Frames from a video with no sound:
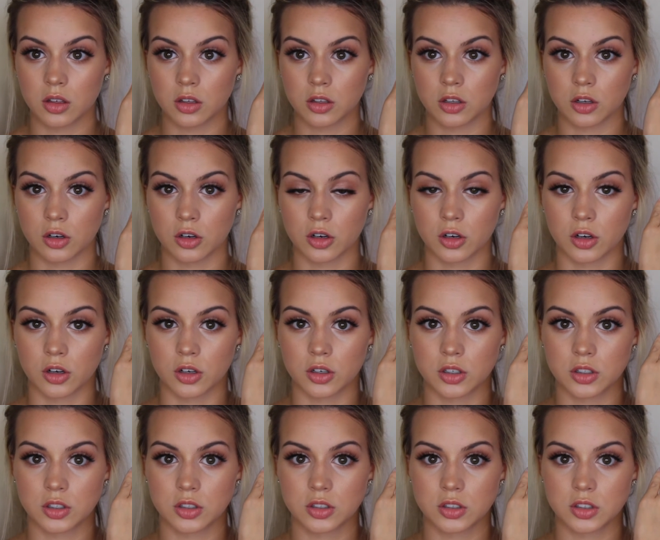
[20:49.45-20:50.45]
you're
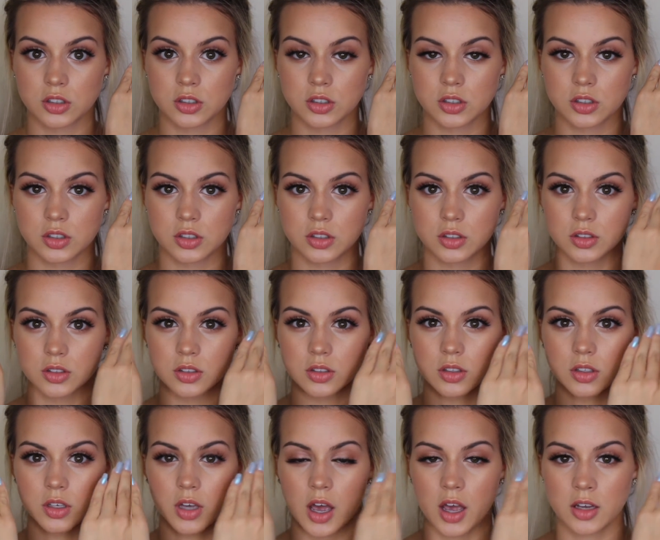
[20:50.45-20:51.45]

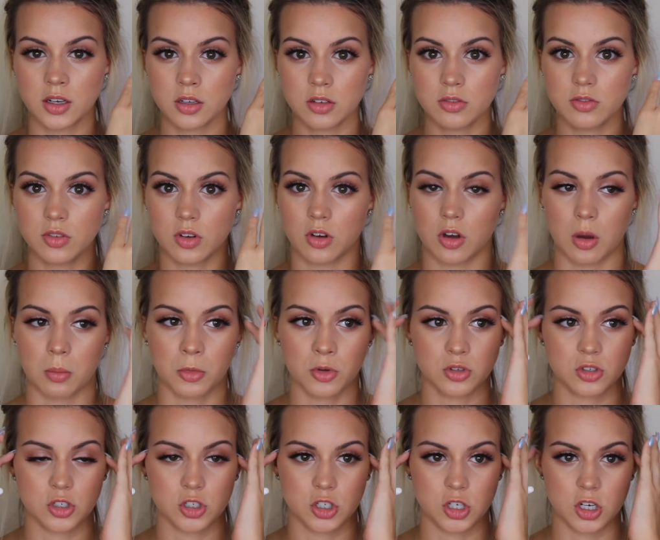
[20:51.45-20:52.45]
kind of
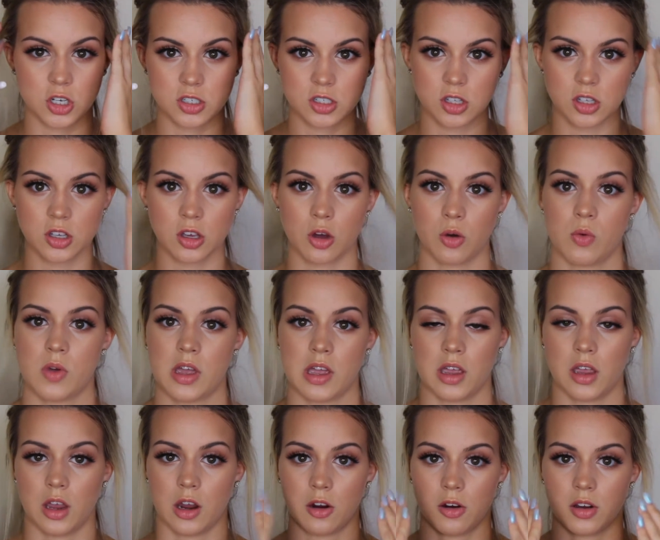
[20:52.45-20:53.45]
almost chiseling
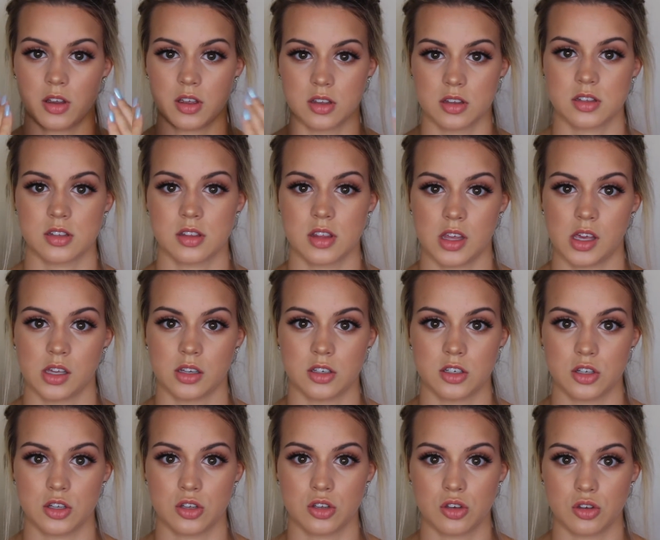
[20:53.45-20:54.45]
away areas
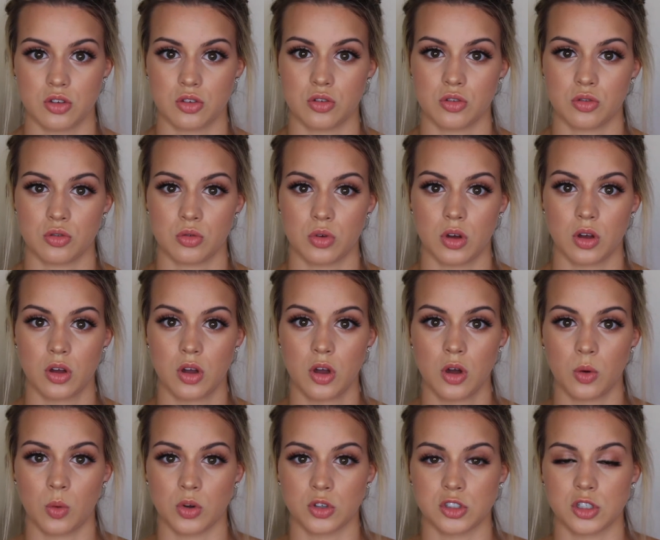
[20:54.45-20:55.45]
that you
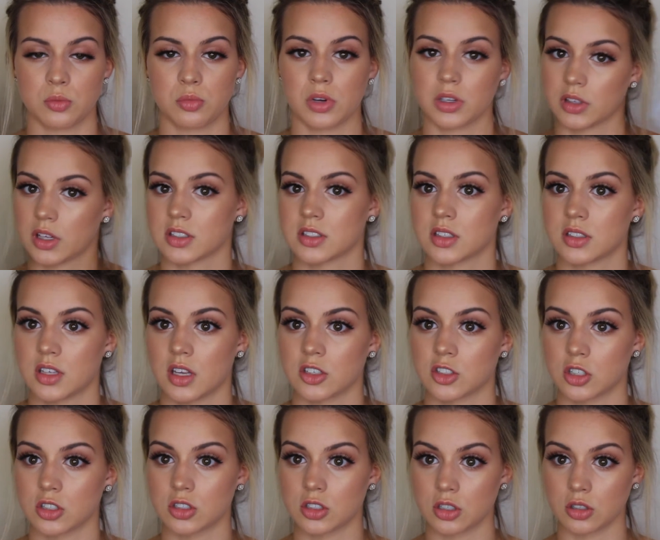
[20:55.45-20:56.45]
want to bring less
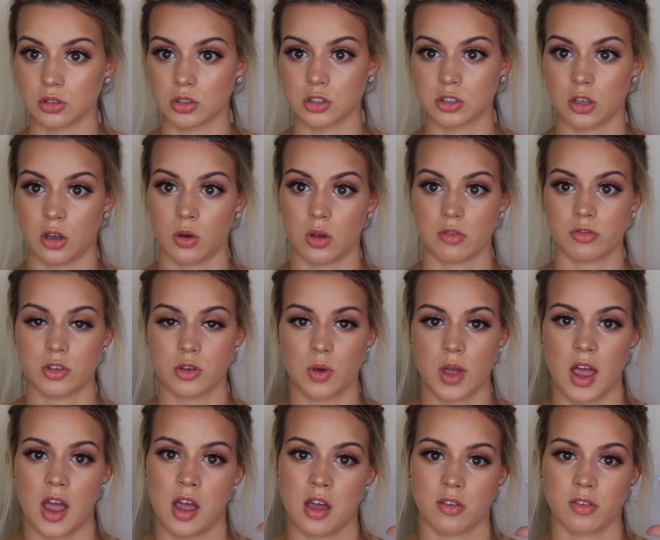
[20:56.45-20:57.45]
attention to. So if you
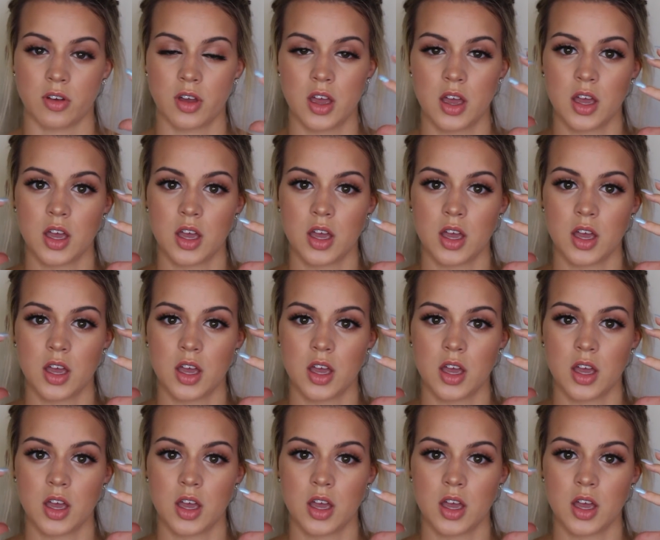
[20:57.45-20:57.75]
have